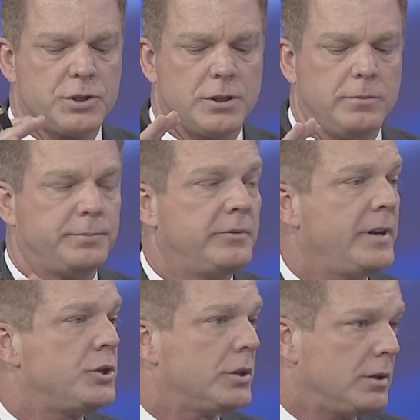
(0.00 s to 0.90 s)
So
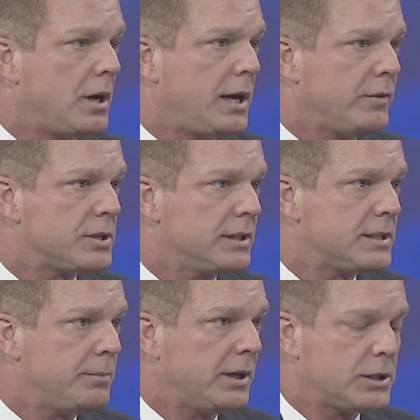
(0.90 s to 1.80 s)
prevention, obviously,
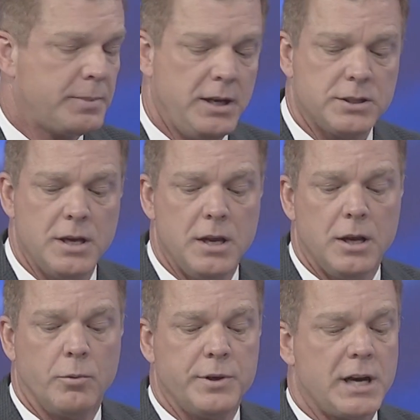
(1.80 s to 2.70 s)
is the biggest piece.
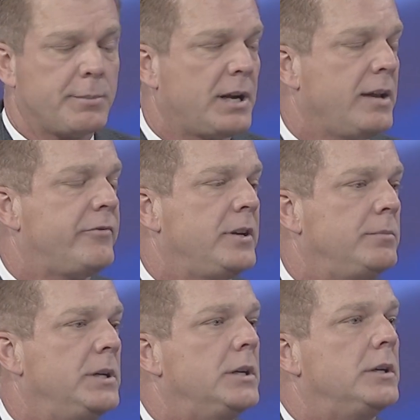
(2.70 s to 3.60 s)
When we talk about
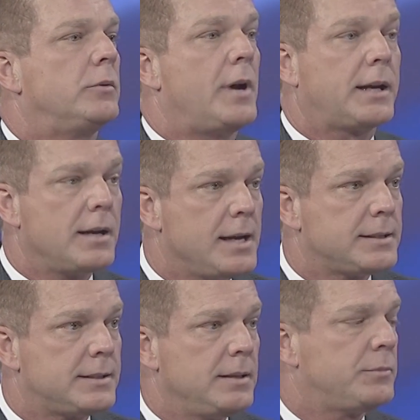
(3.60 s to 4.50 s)
AFib,
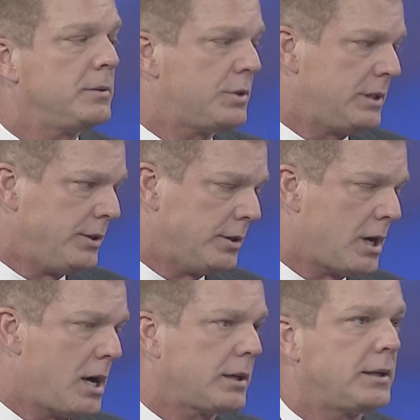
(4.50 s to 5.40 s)
recognizing symptoms, seeing your
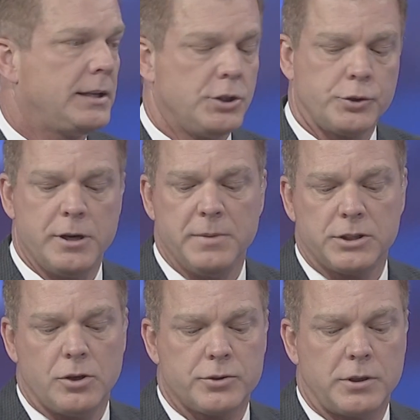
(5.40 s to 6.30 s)
doc, getting treatment,
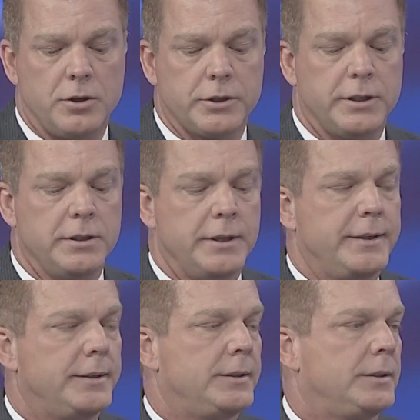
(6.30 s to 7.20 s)
those are all good.
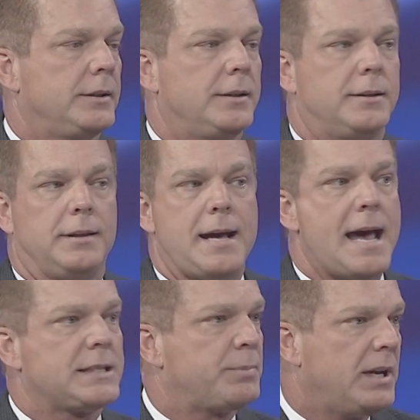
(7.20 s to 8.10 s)

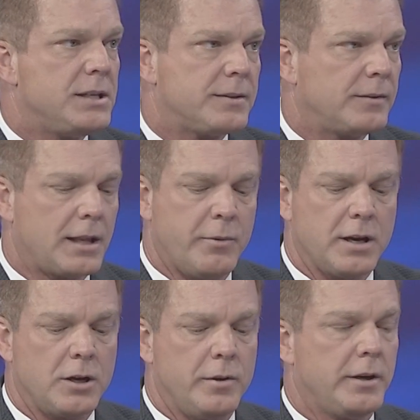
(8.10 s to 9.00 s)
Last piece that we
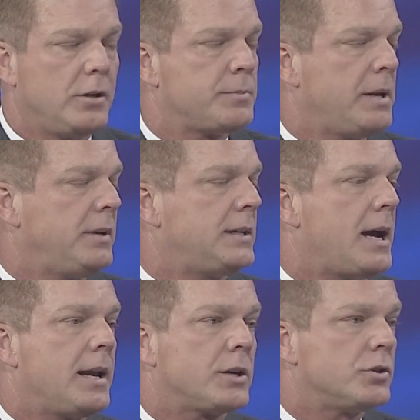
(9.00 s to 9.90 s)
can go in there is maybe
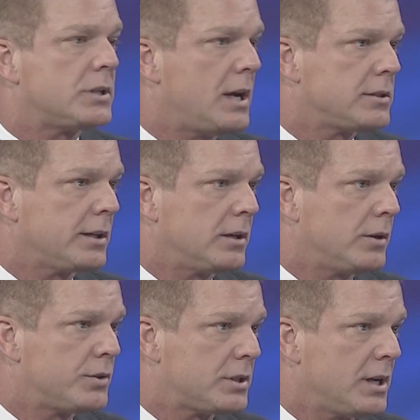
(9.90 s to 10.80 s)
diet, exercise, looking at
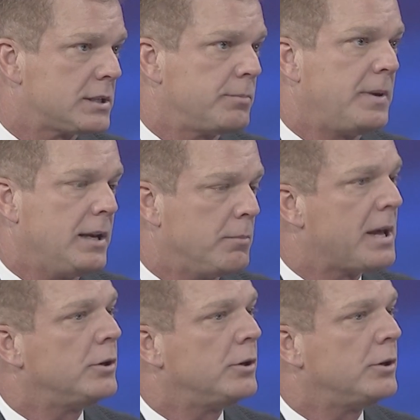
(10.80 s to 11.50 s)
those things, being in better